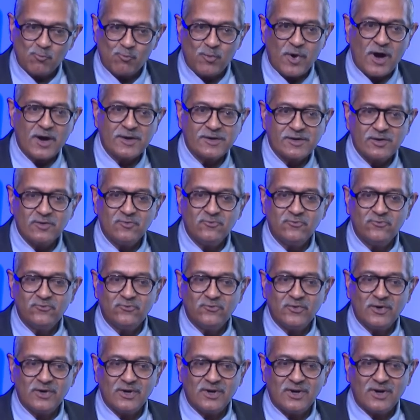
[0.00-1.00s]
part
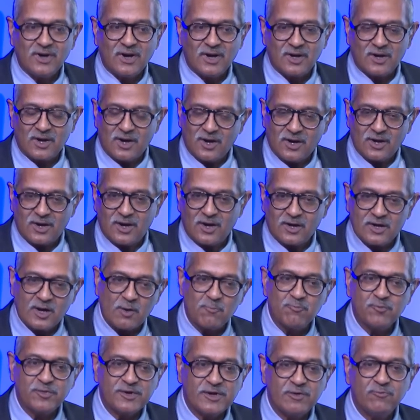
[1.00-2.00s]
of uh, a, a,
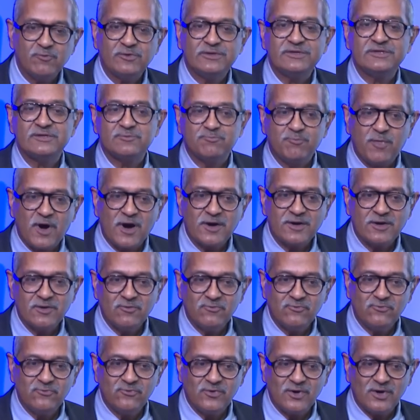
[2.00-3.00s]
company which is part
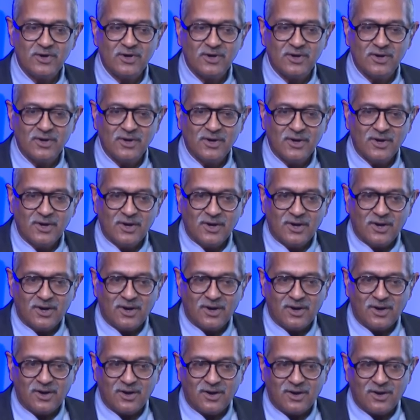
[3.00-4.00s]
of uh,
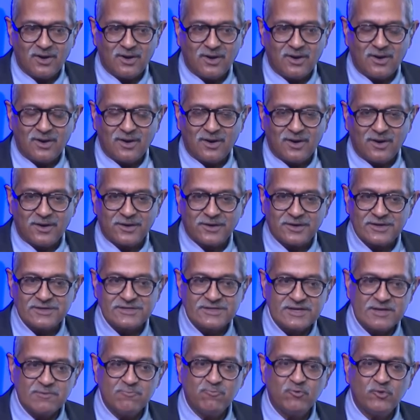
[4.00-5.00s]
uh, a
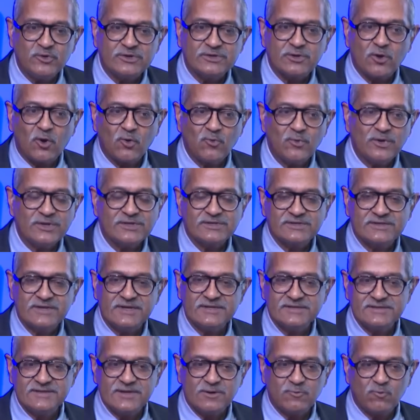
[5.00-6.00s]
regime which always
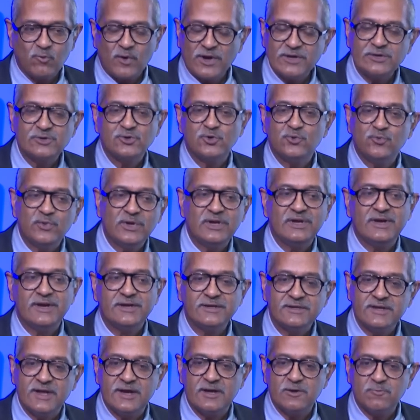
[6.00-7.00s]
says that why should we
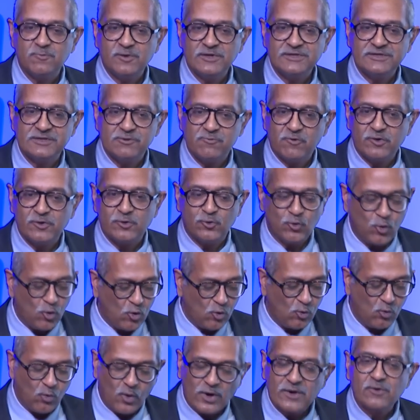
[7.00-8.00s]
let the enemies even
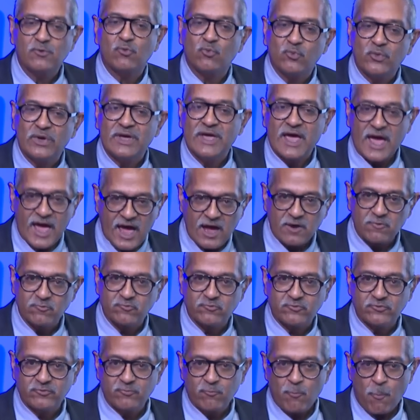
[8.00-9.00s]
know what we have?
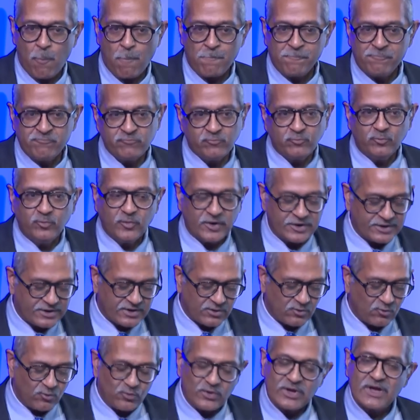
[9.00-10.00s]
But
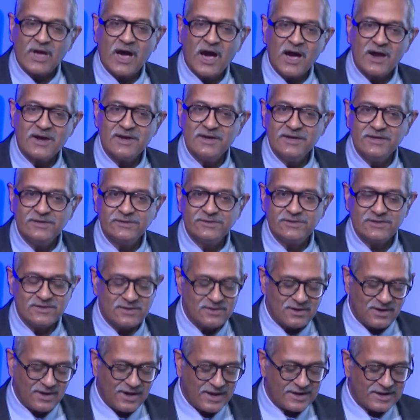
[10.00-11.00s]
we are lethal
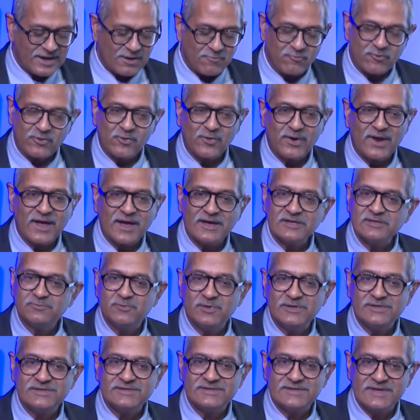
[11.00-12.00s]
and everyone has
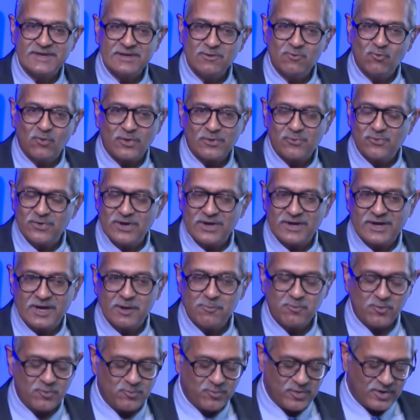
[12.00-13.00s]
been seeing what we are
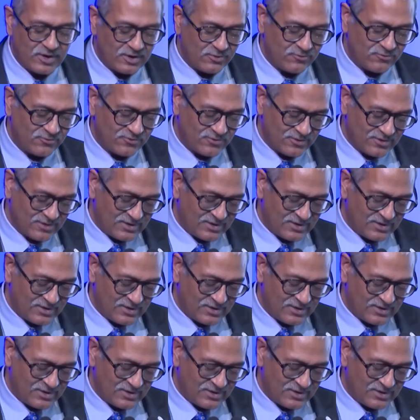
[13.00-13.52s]
capable of.